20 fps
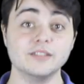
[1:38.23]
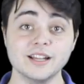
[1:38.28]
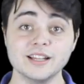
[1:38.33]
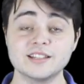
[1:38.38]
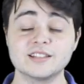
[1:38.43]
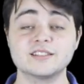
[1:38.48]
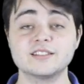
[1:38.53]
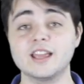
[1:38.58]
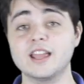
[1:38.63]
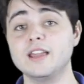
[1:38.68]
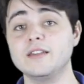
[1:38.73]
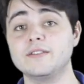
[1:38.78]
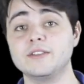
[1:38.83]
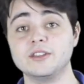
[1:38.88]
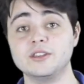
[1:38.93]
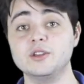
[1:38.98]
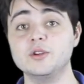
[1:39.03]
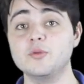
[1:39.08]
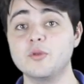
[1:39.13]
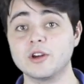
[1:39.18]
Let's say
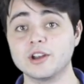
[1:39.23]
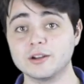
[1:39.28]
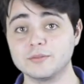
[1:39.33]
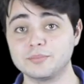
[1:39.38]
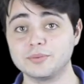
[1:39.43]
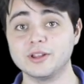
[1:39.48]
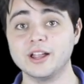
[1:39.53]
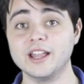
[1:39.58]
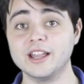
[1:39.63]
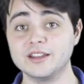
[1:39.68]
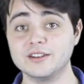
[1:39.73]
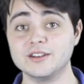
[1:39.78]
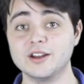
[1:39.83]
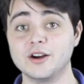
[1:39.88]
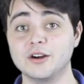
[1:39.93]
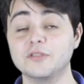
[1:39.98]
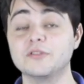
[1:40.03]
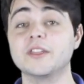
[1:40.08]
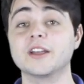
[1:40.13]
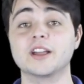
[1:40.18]
that you want to play a
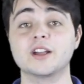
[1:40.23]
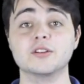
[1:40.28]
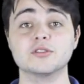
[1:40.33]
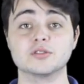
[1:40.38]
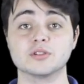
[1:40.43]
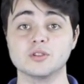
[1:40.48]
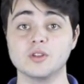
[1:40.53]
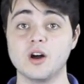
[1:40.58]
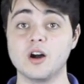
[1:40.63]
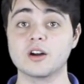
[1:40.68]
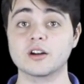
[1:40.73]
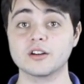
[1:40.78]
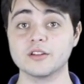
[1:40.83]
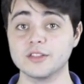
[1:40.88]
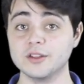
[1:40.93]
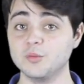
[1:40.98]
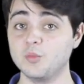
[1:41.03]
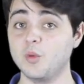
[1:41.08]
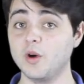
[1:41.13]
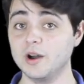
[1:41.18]
note that goes longer
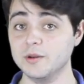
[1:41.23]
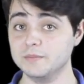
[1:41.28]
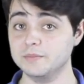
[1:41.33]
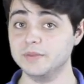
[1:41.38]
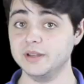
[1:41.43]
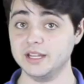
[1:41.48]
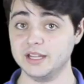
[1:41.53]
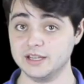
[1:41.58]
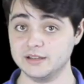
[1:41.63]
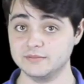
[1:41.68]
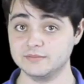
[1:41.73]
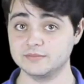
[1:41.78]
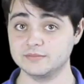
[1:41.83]
than 1 beat.